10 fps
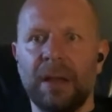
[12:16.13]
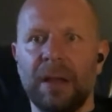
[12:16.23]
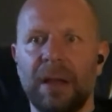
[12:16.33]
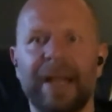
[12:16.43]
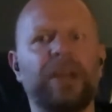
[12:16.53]

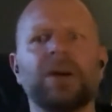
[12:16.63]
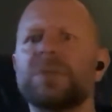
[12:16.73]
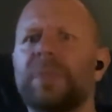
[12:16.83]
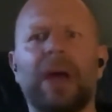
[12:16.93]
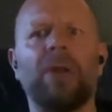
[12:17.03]
And it
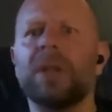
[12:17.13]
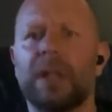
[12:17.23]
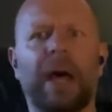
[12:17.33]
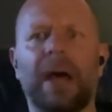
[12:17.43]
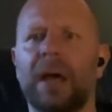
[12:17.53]
goes beyond
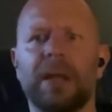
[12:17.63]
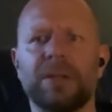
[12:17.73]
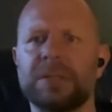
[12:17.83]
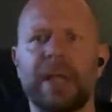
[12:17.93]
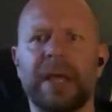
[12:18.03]
that.
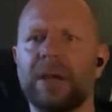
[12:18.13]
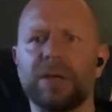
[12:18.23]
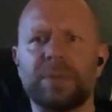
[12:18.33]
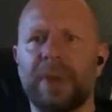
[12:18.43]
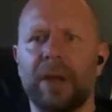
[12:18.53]
It
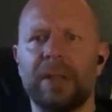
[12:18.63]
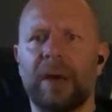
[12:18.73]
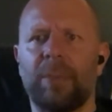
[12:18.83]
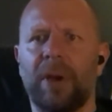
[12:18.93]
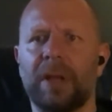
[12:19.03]
goes beyond
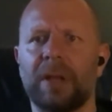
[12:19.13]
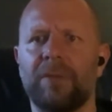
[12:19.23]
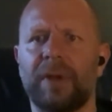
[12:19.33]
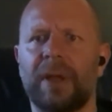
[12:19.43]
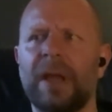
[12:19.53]
that point of,